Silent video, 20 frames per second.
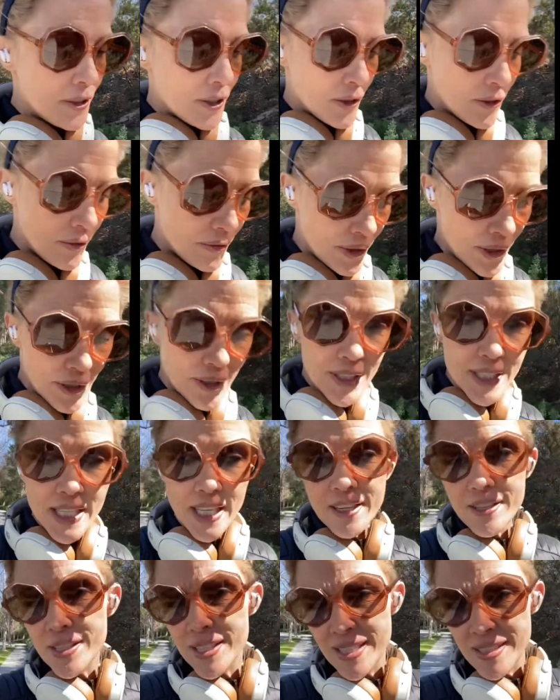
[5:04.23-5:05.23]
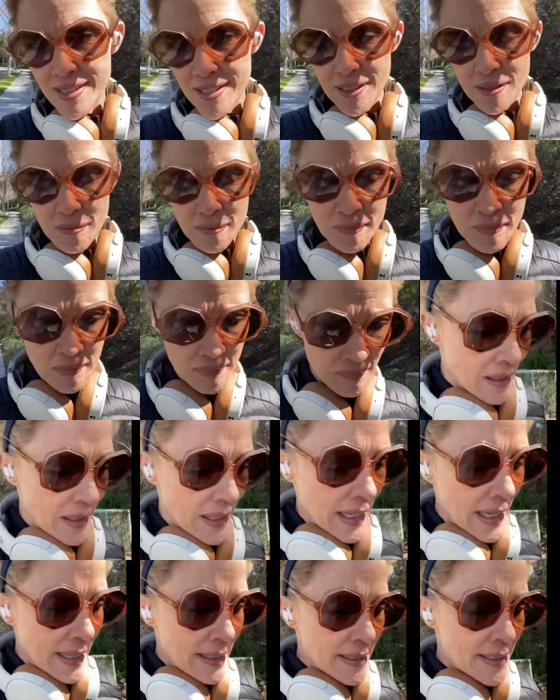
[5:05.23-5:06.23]
through your entire system
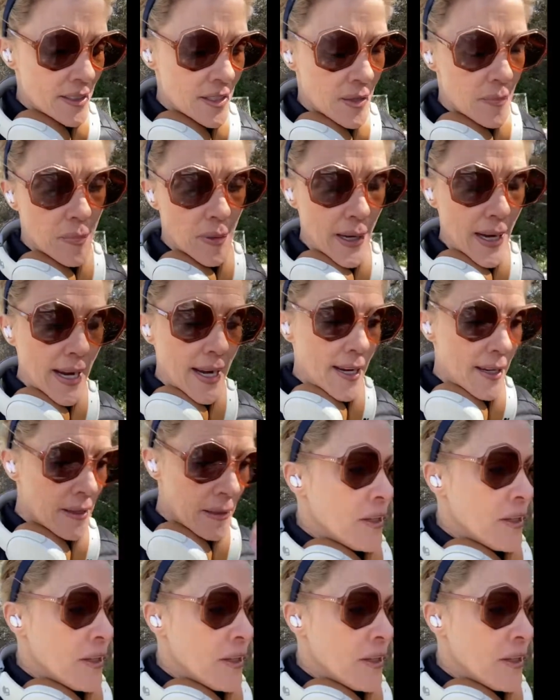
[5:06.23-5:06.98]
and into the brain.